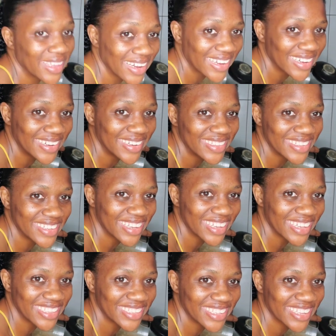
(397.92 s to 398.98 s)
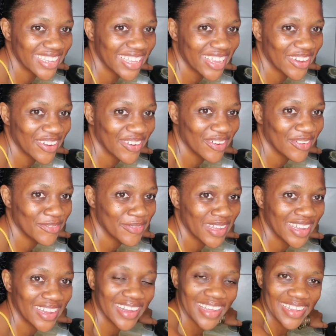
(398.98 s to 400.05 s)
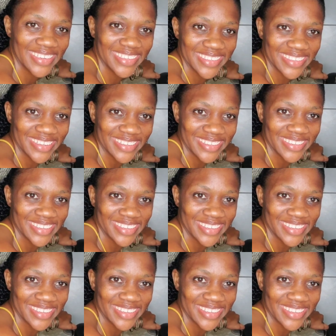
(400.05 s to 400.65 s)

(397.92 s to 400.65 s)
are going to continue oh my god this is a good